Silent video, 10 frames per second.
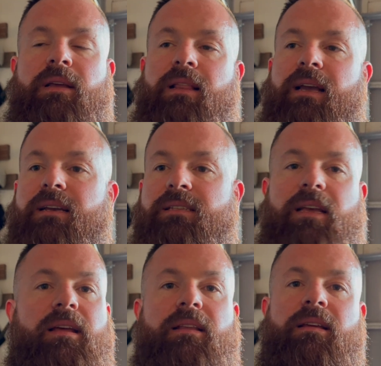Like I
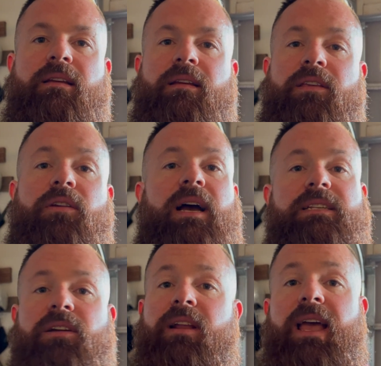said, you
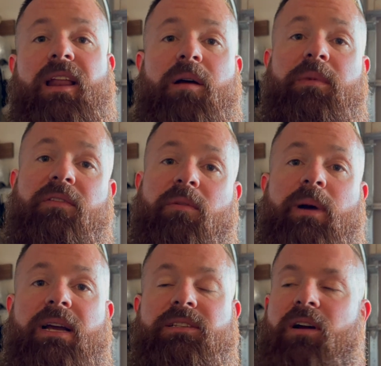guys are gonna hate on me for
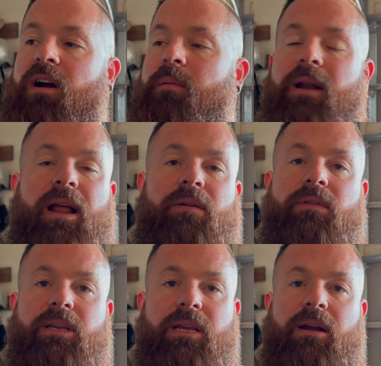buying Skar, but I don't
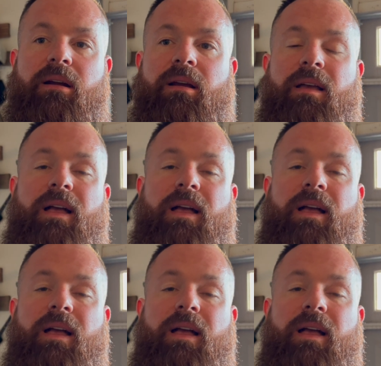really care.